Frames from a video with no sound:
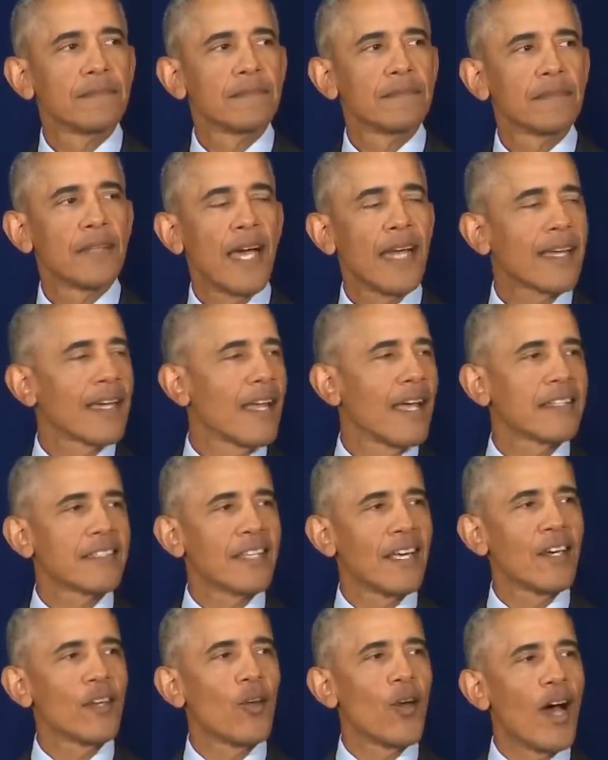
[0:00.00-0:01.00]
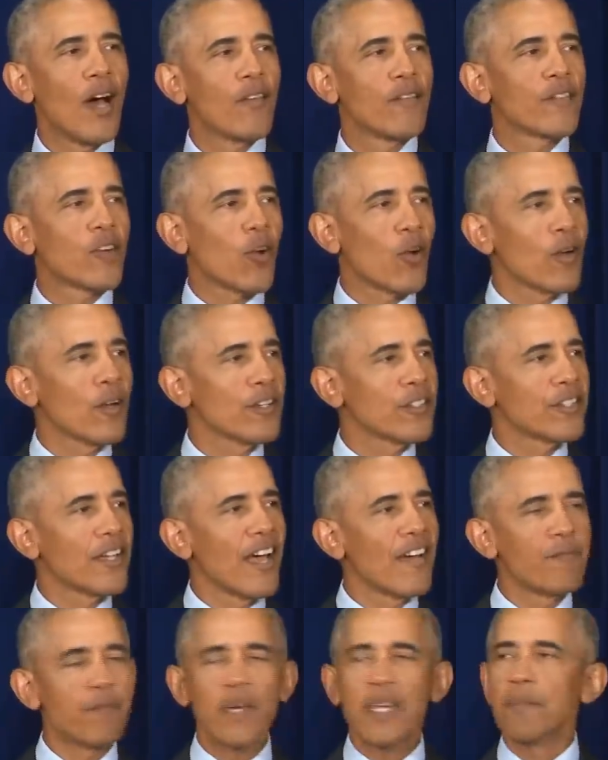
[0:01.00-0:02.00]
I cannot tell you how encouraged
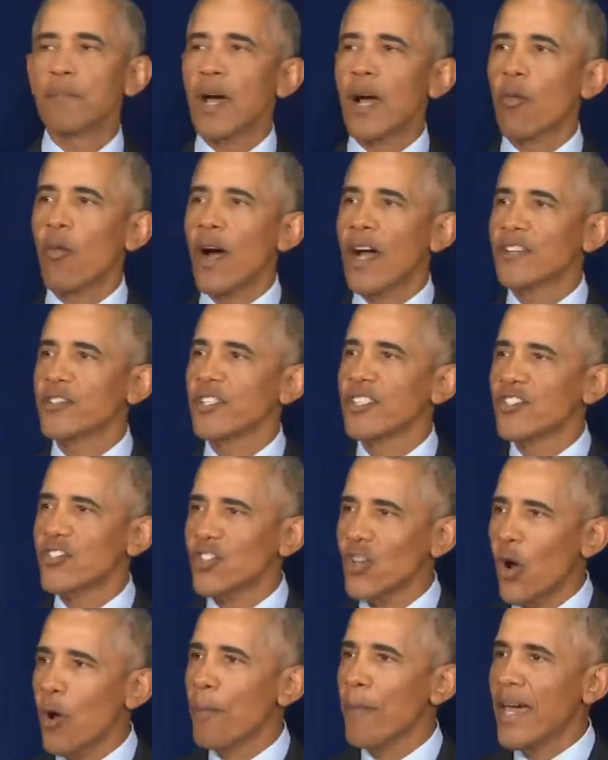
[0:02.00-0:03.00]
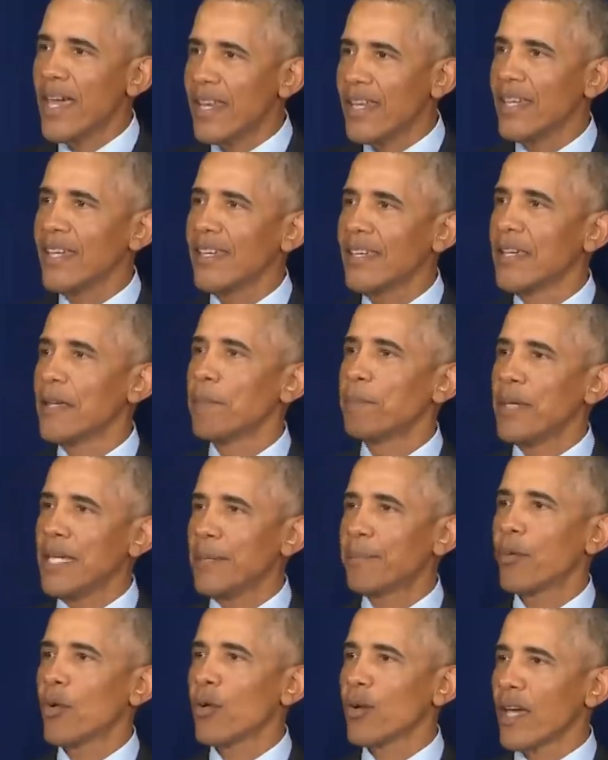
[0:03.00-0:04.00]
I've been by watching so many
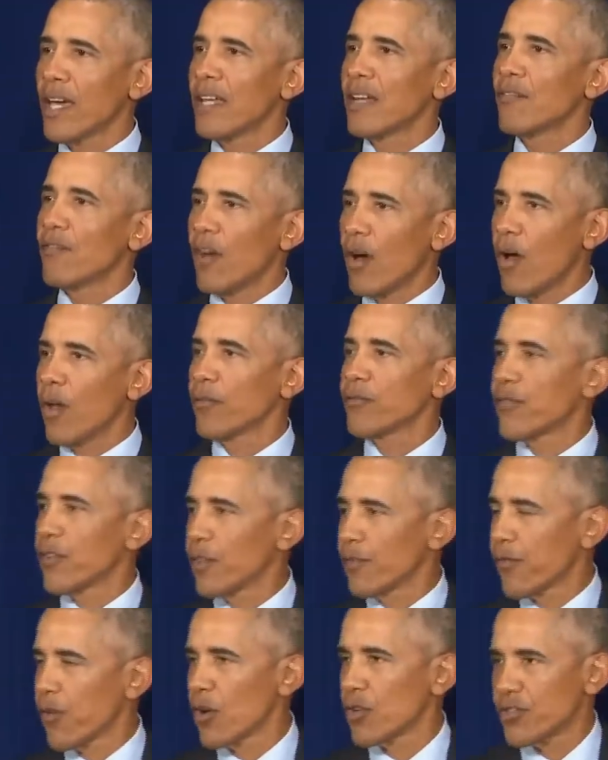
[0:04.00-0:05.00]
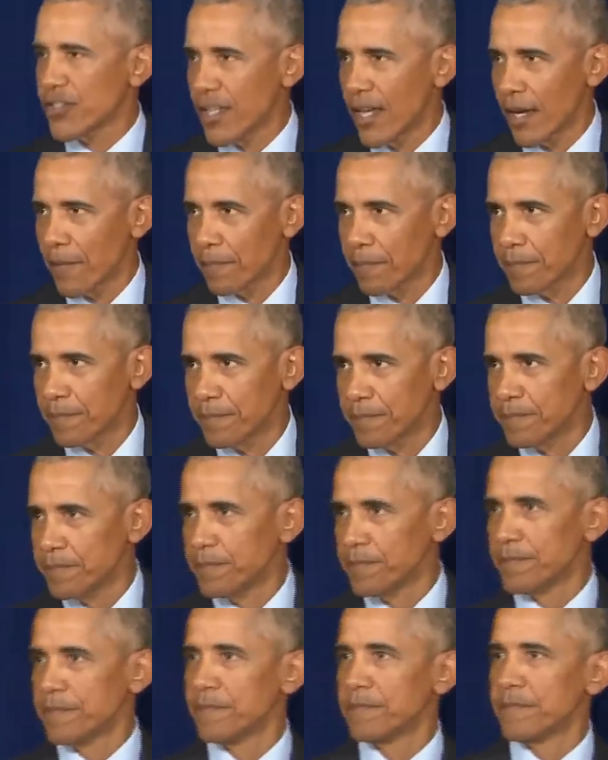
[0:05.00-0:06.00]
people get involved for the first time,
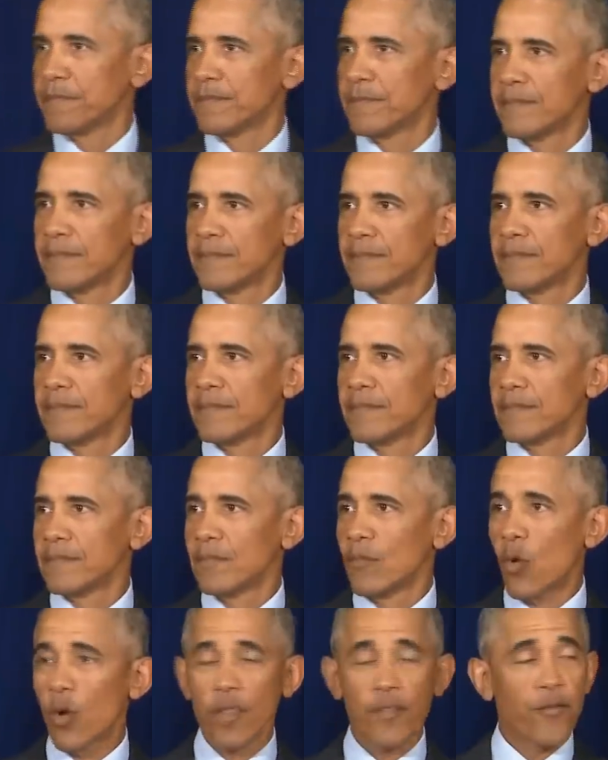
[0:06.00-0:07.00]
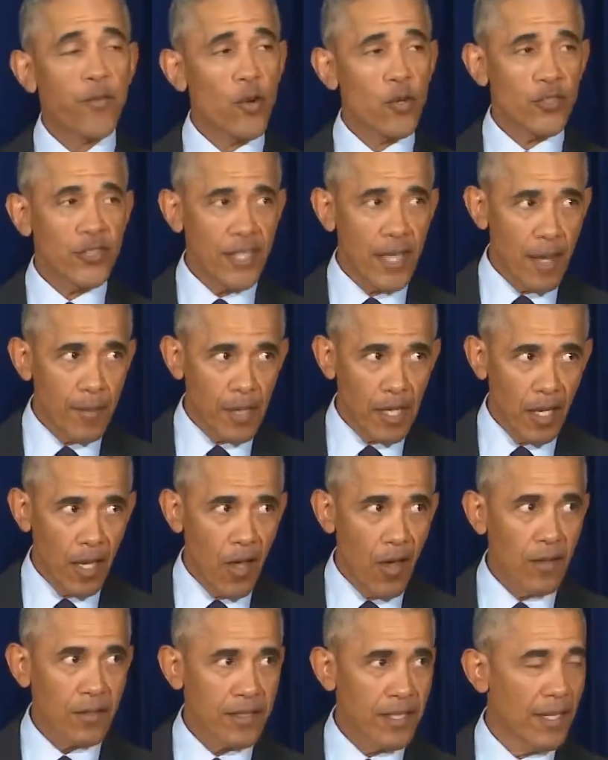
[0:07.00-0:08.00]
or the first time in a
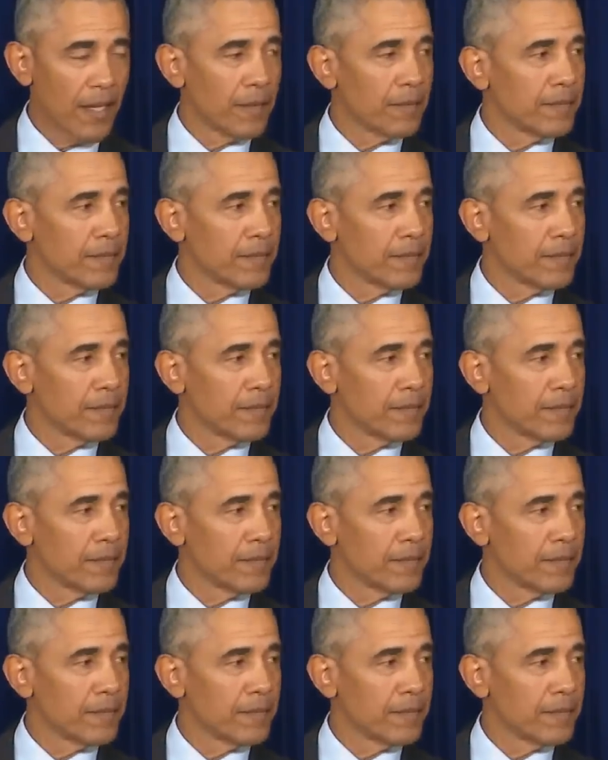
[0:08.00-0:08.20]
long time.